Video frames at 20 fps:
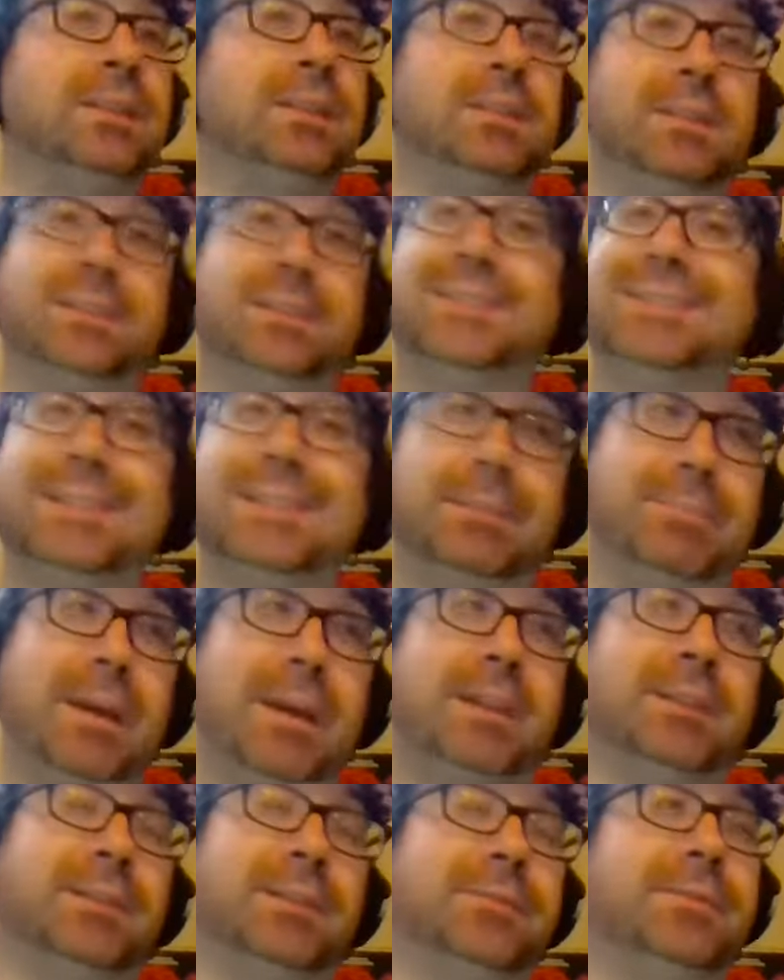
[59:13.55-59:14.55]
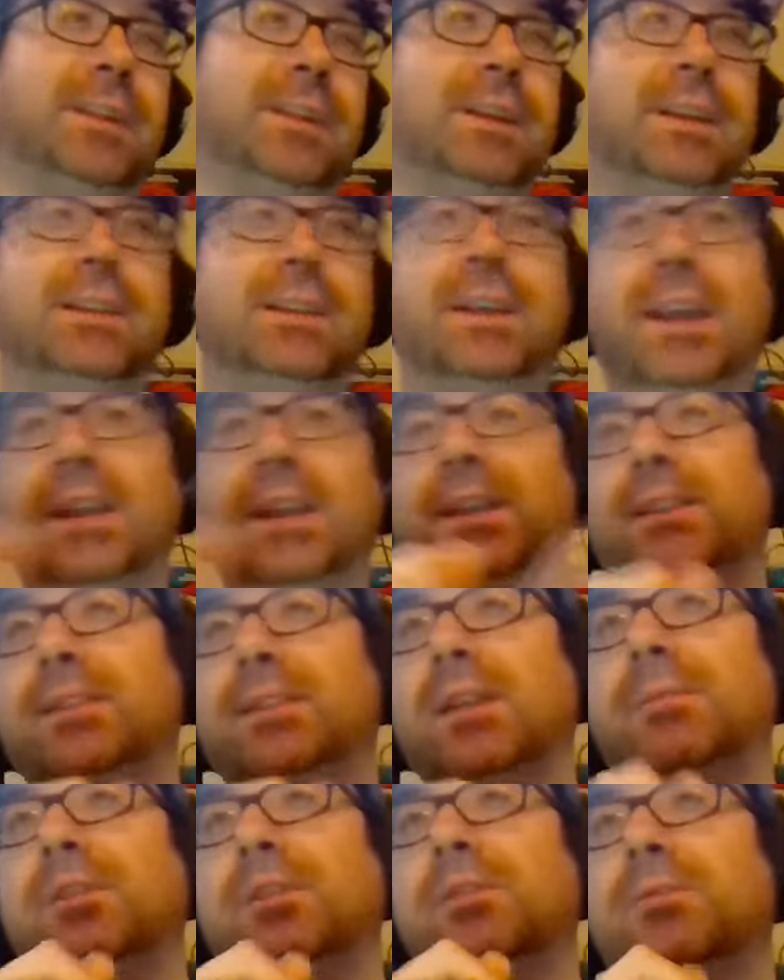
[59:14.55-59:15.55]
still did better than fucking
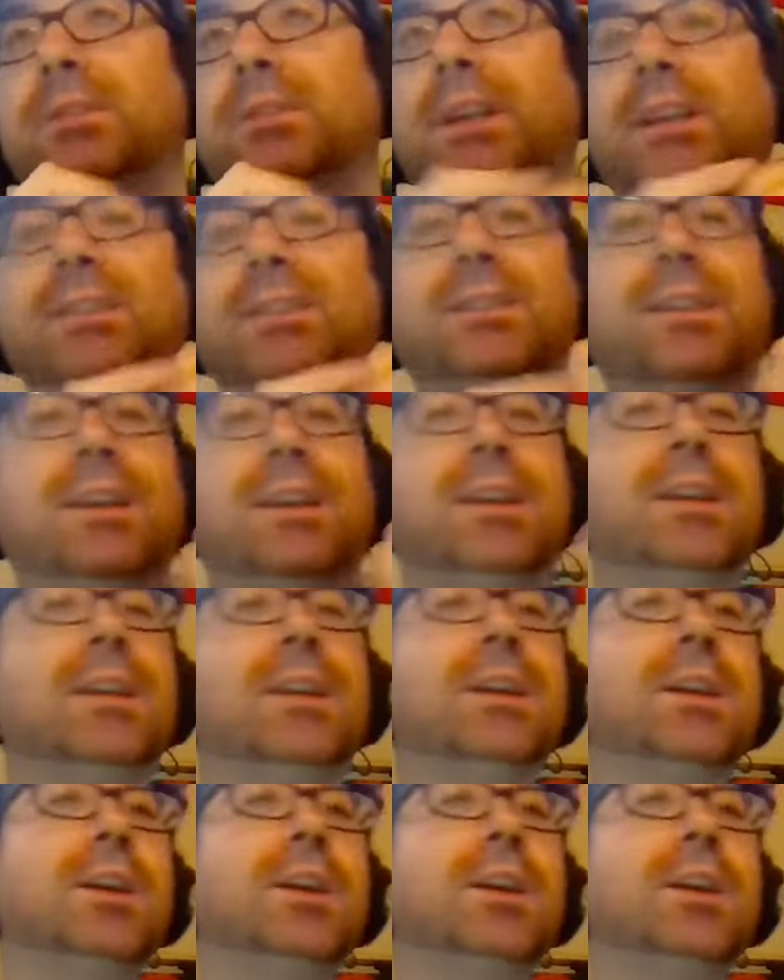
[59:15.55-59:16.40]
AEW or NXT.